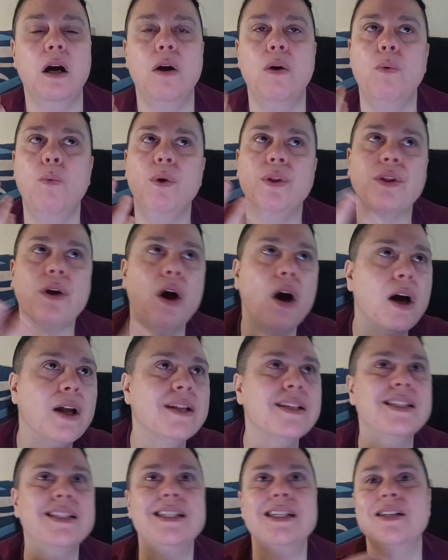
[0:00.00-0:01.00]
with
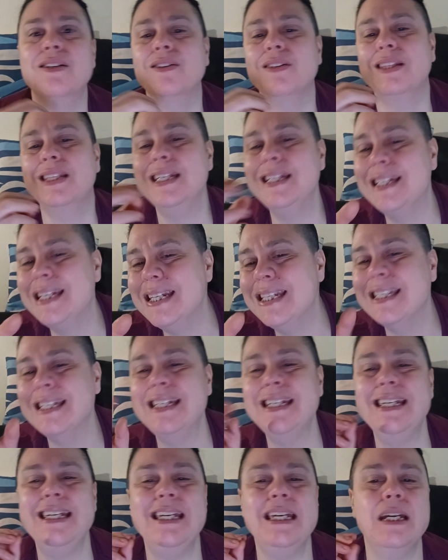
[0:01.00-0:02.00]
honesty and
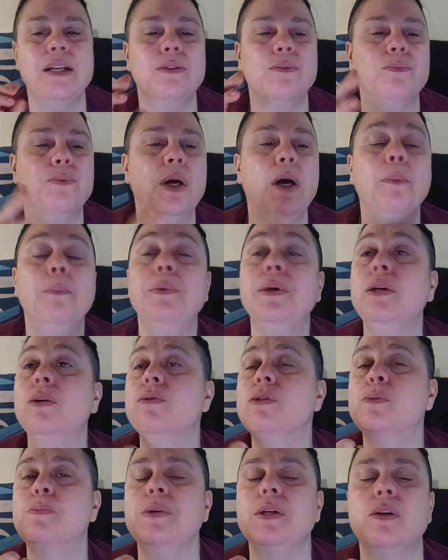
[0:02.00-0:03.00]
authenticity and helping you
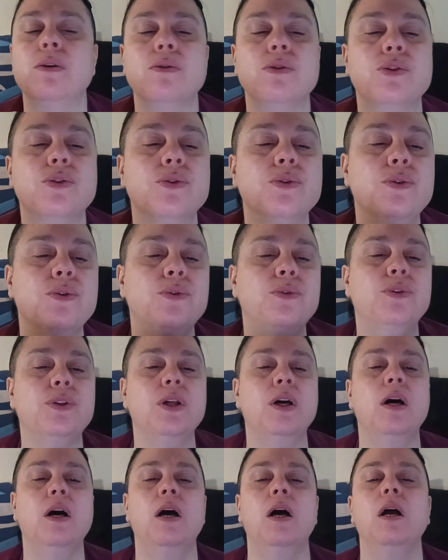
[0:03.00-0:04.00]
speak your truth.
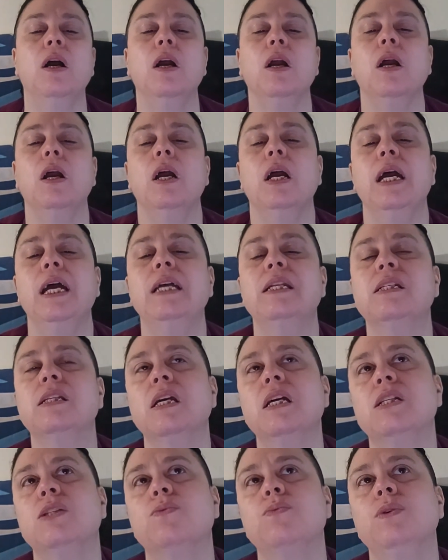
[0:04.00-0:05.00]

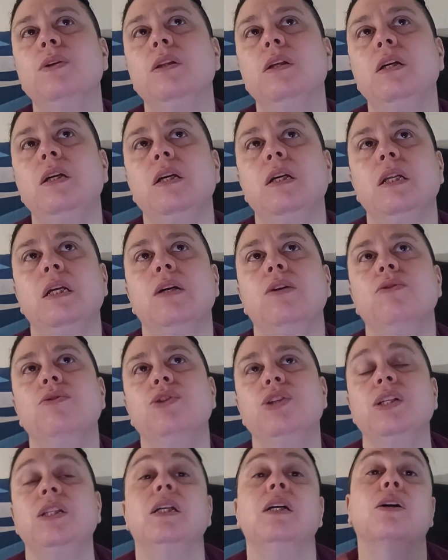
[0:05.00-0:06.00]
It's really an
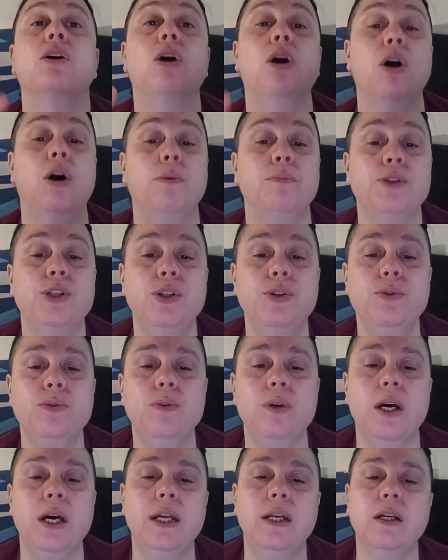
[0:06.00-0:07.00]
energy that calms
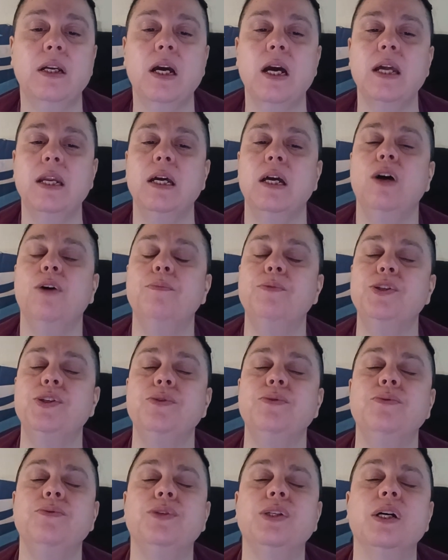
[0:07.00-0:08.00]
you, and it kind of helps
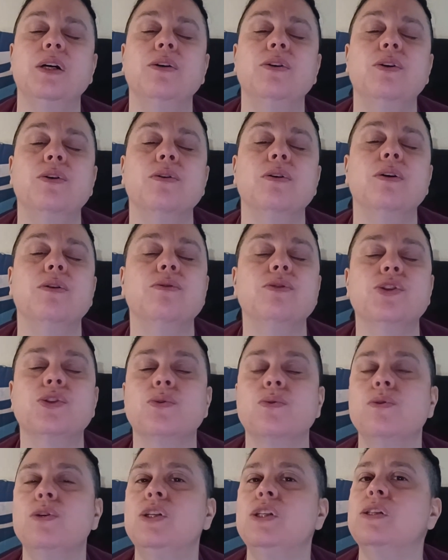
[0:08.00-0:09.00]
you tell your inner
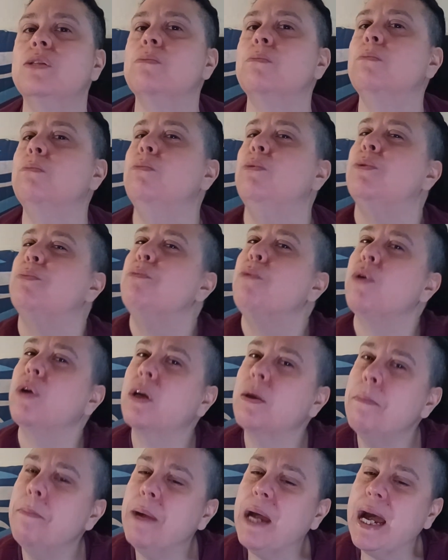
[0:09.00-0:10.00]
stories with more
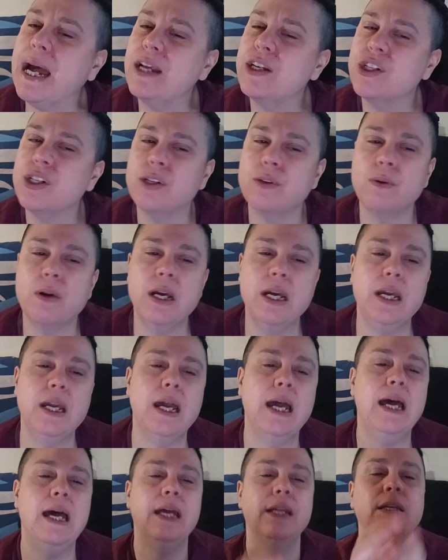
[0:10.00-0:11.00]
compassion, right?
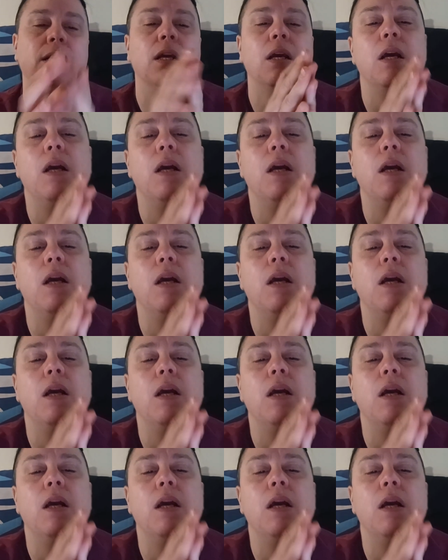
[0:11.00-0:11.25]
And